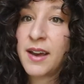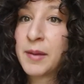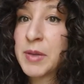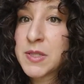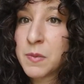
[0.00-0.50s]

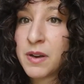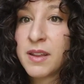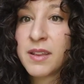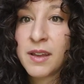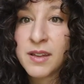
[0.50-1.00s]
Um, he's one
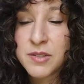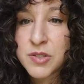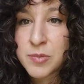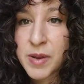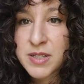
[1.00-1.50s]
of the
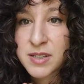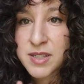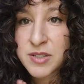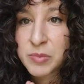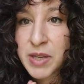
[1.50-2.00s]

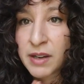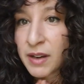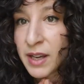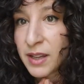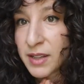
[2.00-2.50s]
instrumentalists you'll be
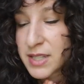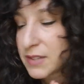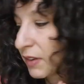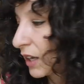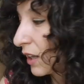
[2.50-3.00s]
hearing in this
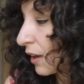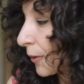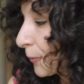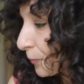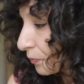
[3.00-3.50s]

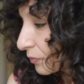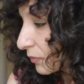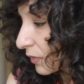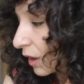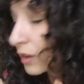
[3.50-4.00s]
video.
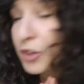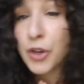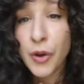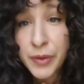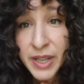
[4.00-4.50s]

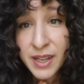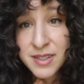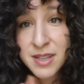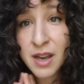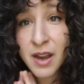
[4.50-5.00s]
Ngoni
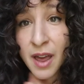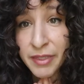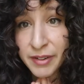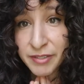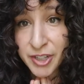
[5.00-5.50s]
is
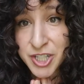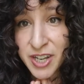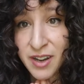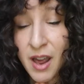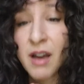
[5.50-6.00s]
another
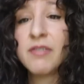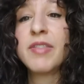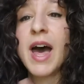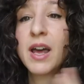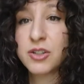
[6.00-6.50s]
version of
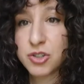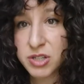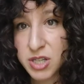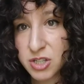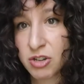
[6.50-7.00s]
that
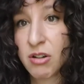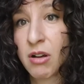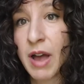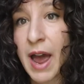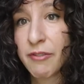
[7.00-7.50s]

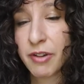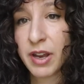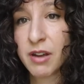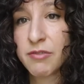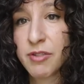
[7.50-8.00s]
traditional
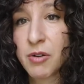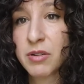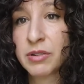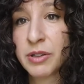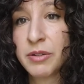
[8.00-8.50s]
African
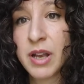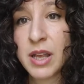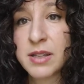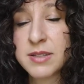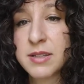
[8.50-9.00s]
folk lute. It